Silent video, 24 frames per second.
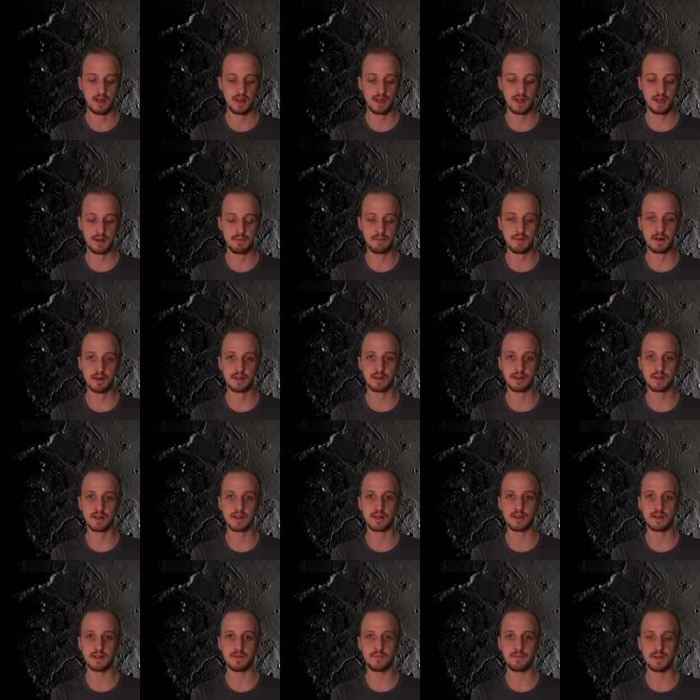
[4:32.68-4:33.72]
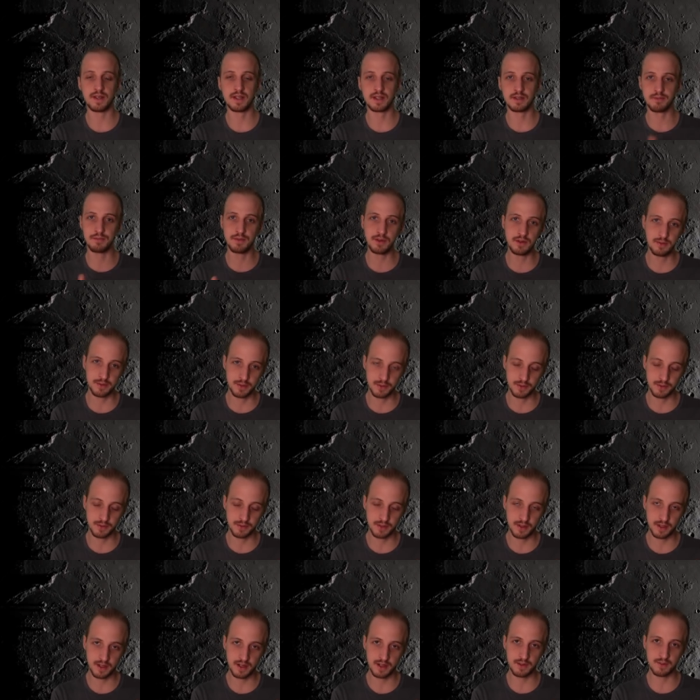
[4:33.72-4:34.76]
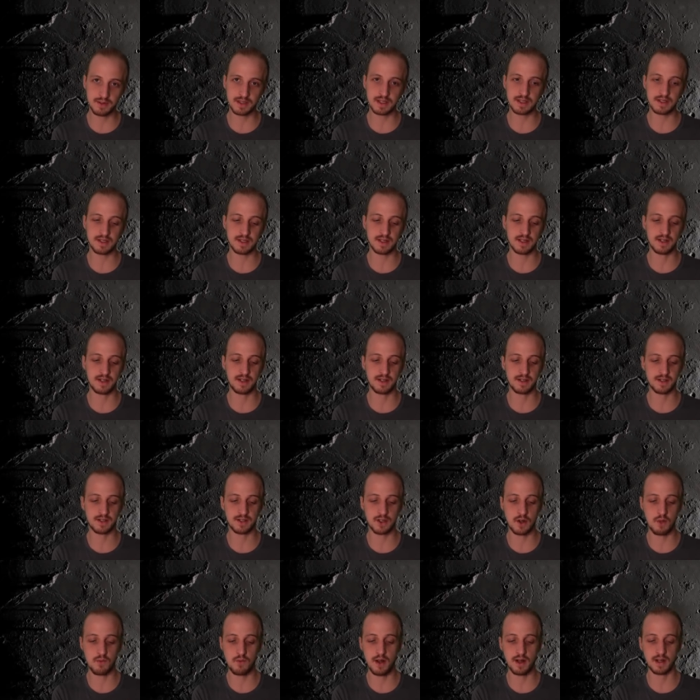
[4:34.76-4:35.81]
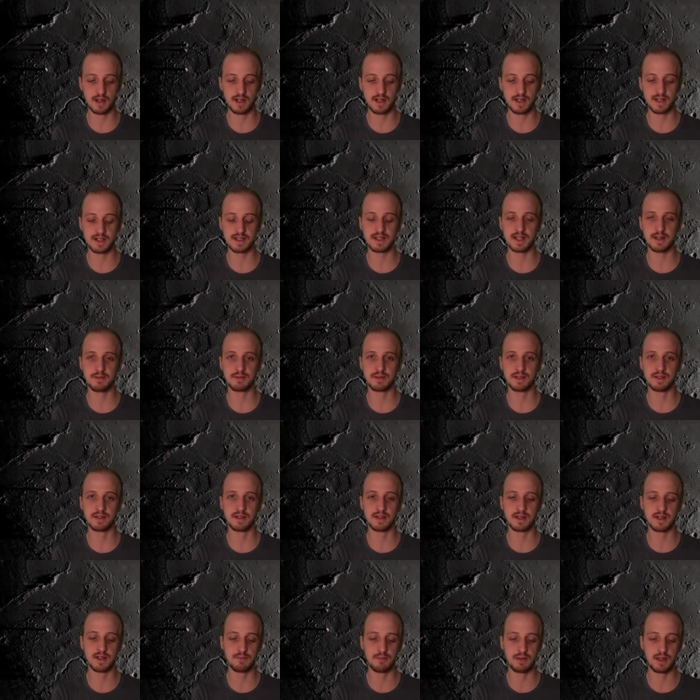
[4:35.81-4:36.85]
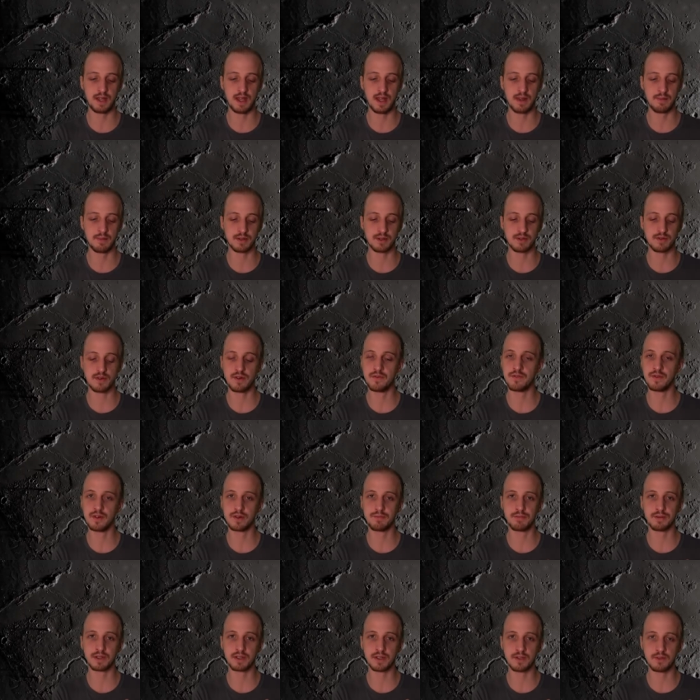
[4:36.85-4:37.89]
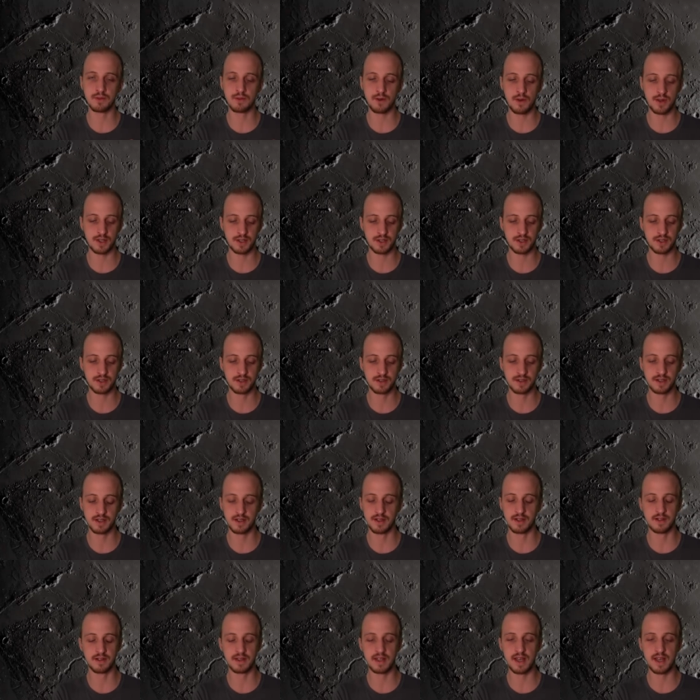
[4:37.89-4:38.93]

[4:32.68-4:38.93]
in a month is a blue moon, and it was so widely accepted that it became a Trivial Pursuit question in like